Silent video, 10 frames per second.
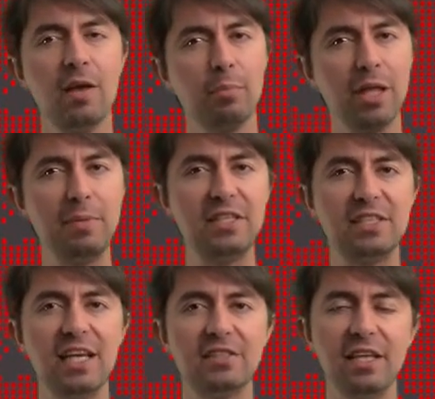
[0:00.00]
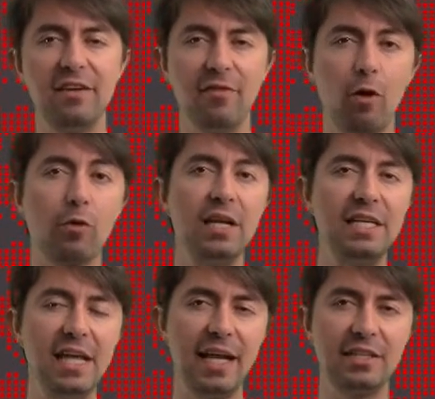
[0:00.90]
Blippy says they have
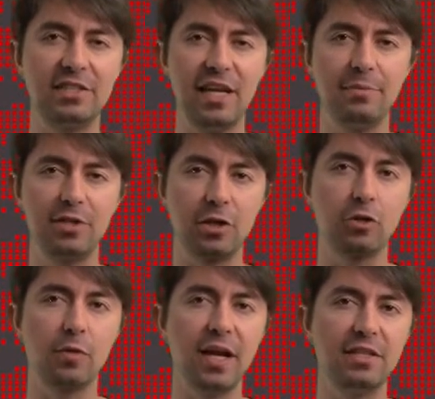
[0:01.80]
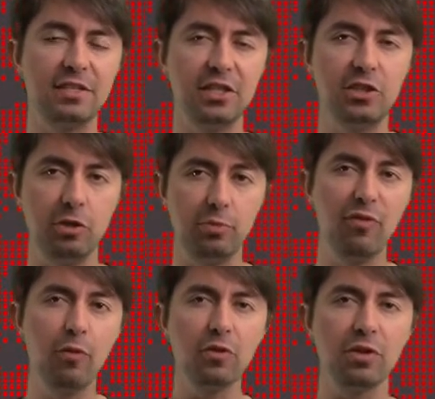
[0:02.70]
already taken steps to correct this issue
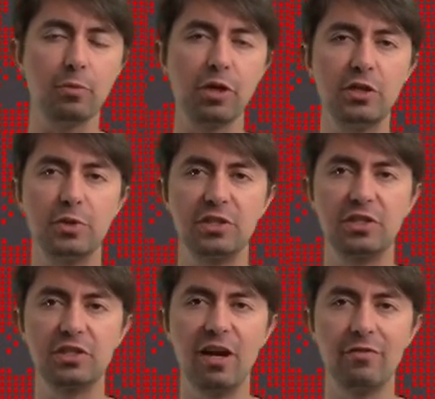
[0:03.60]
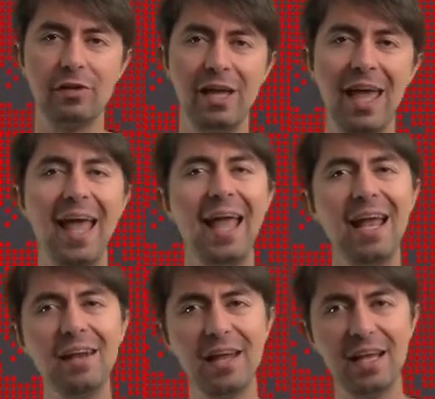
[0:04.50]
before the breach was discovered
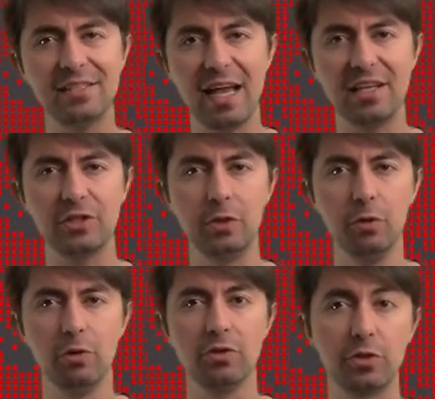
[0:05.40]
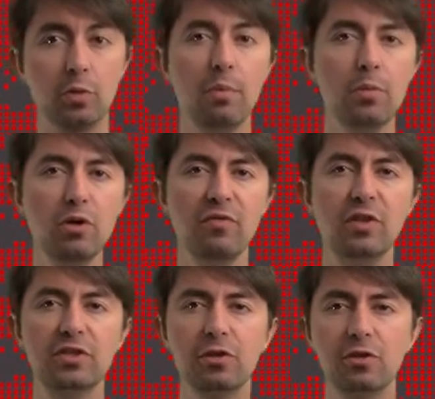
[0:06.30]
and has asked Google to remove
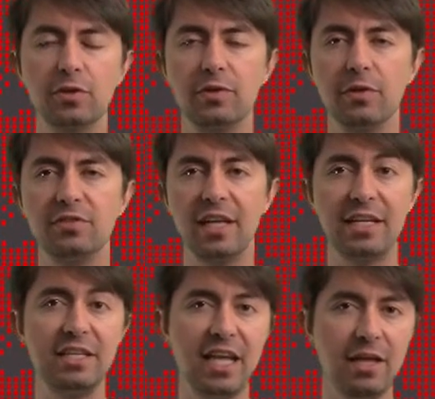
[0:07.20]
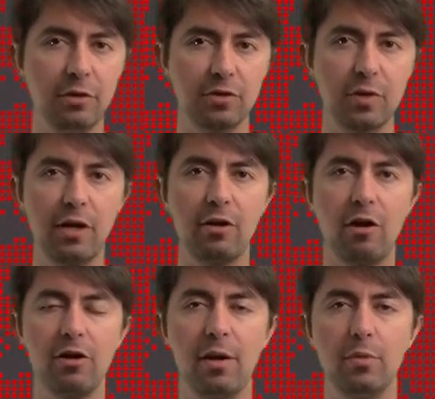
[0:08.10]
the search results that contain those credit
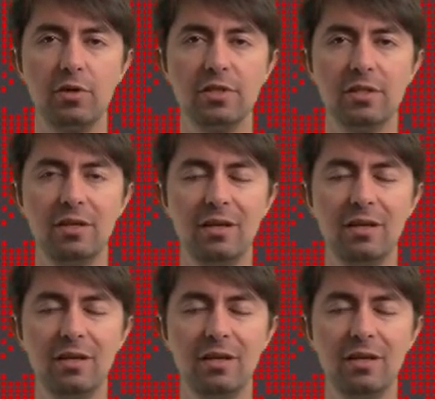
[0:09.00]
card numbers.